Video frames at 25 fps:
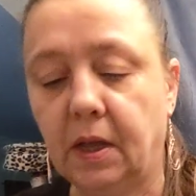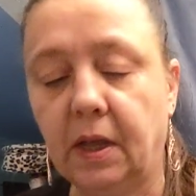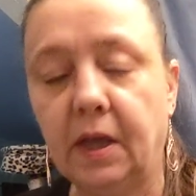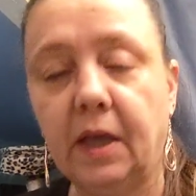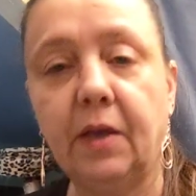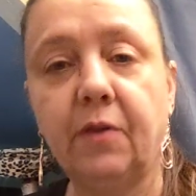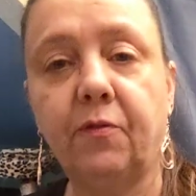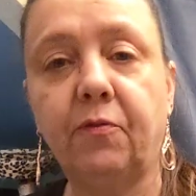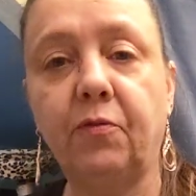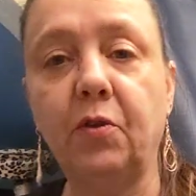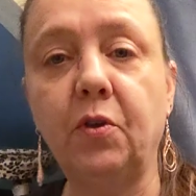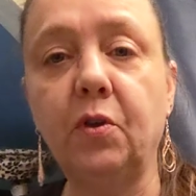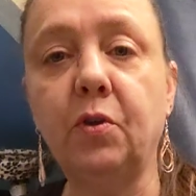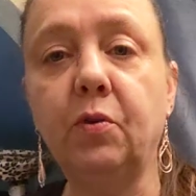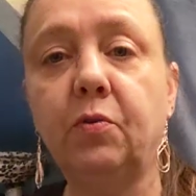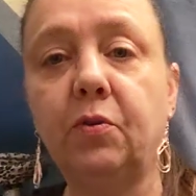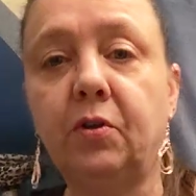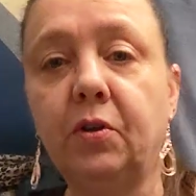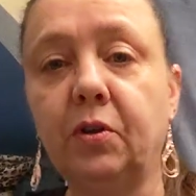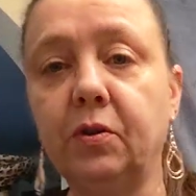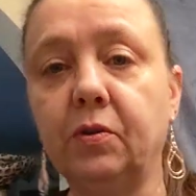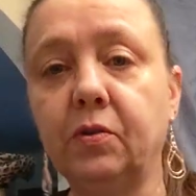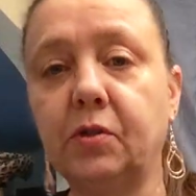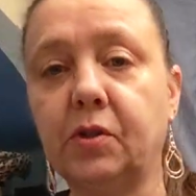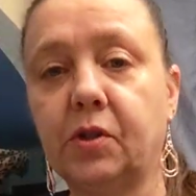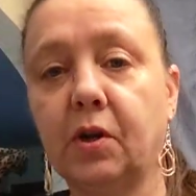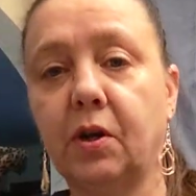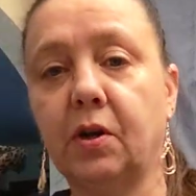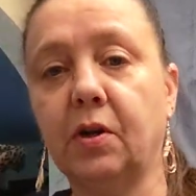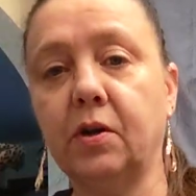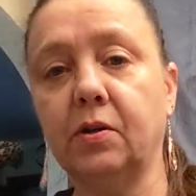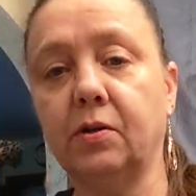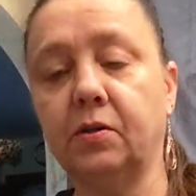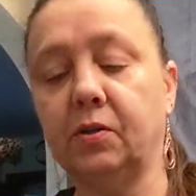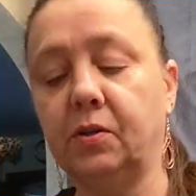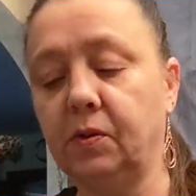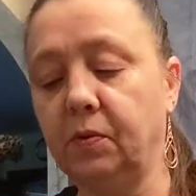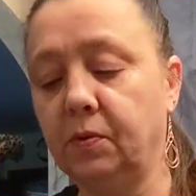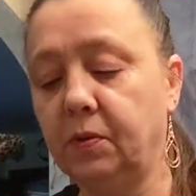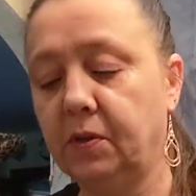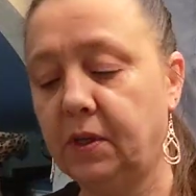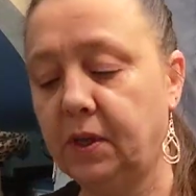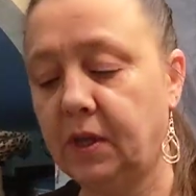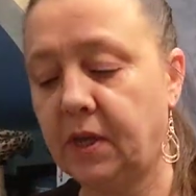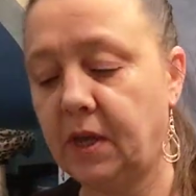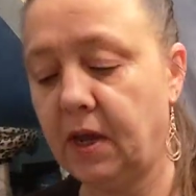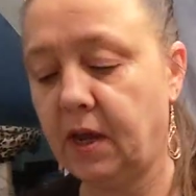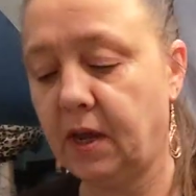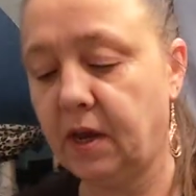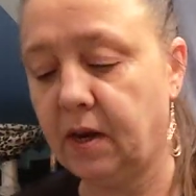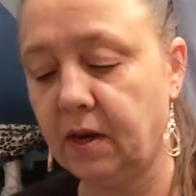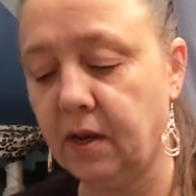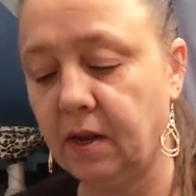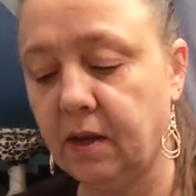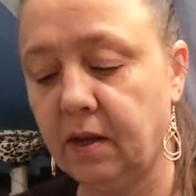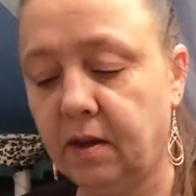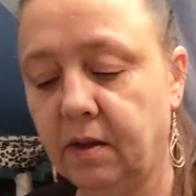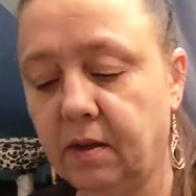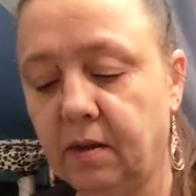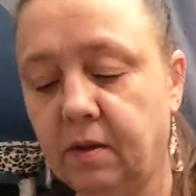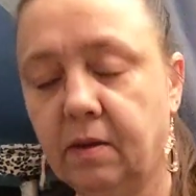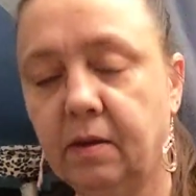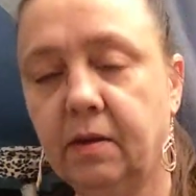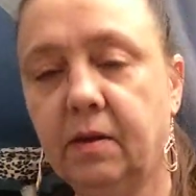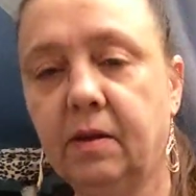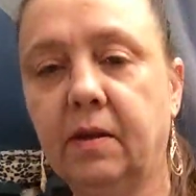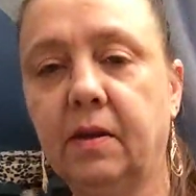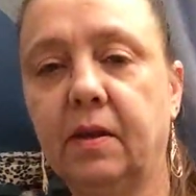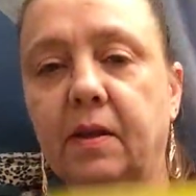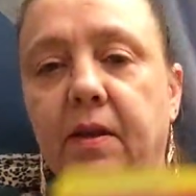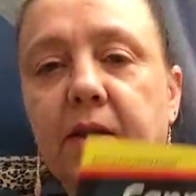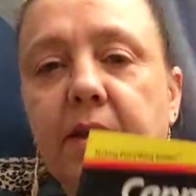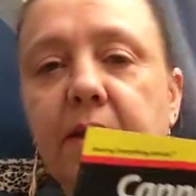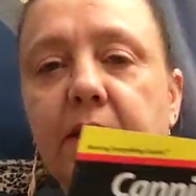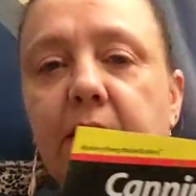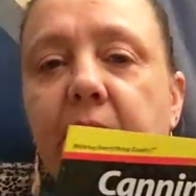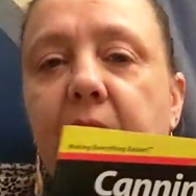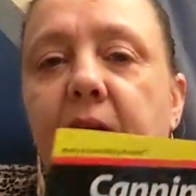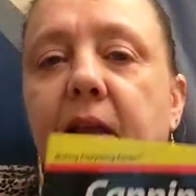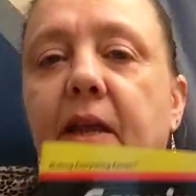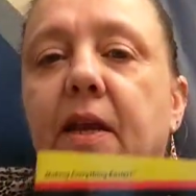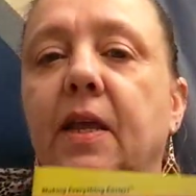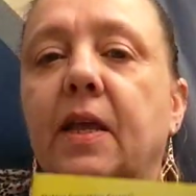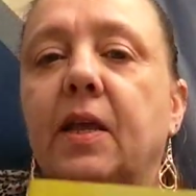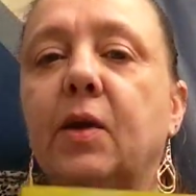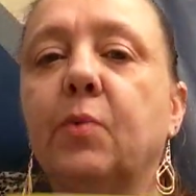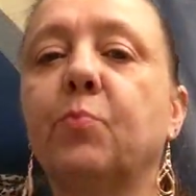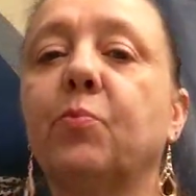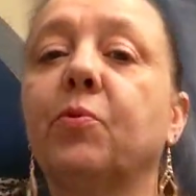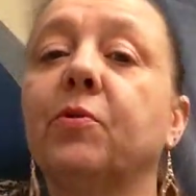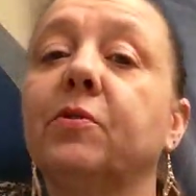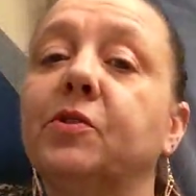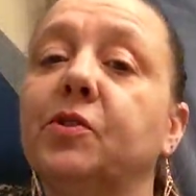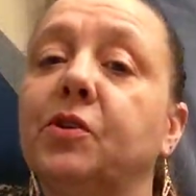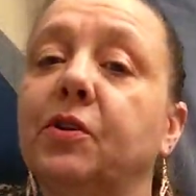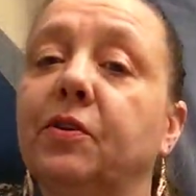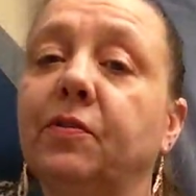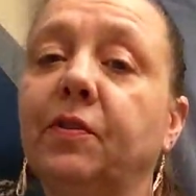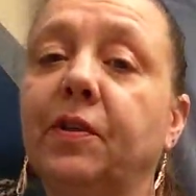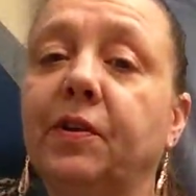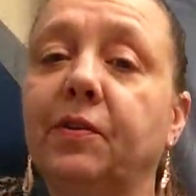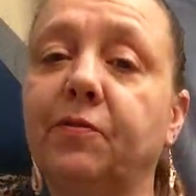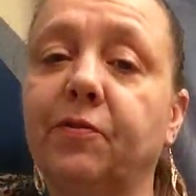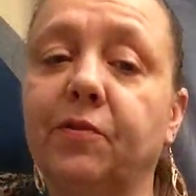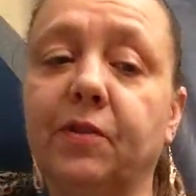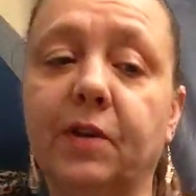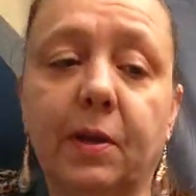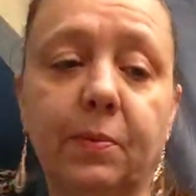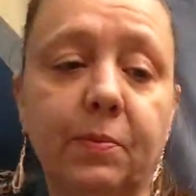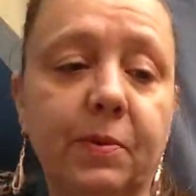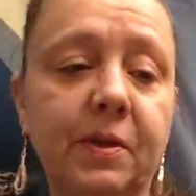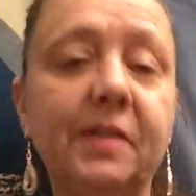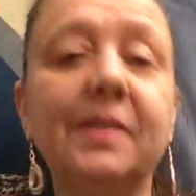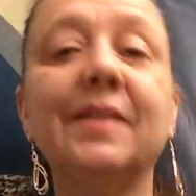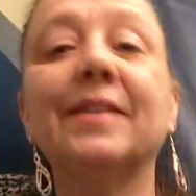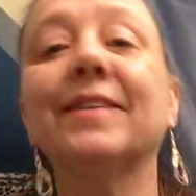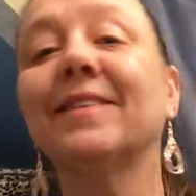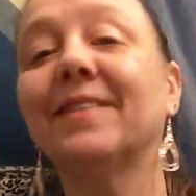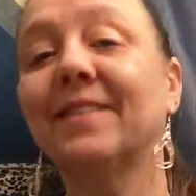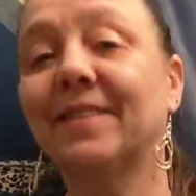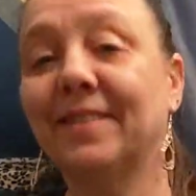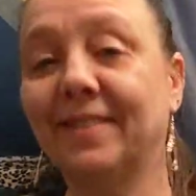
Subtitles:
If you do start doing the canning and preserving for dummies,